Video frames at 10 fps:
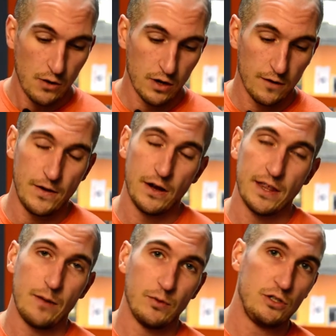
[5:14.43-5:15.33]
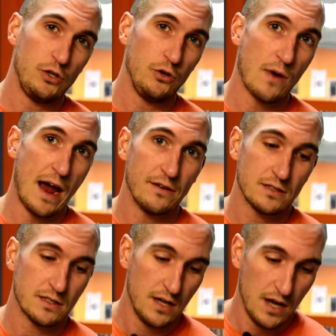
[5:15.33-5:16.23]
We're going to follow that up with 2
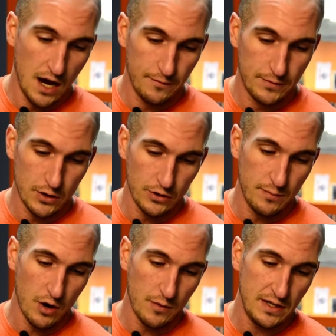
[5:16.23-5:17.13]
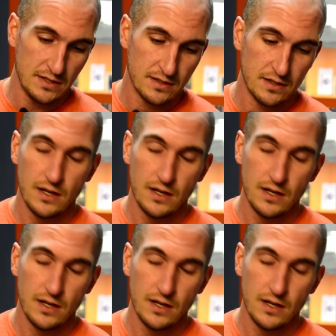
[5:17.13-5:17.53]
rounds of 30 burpees,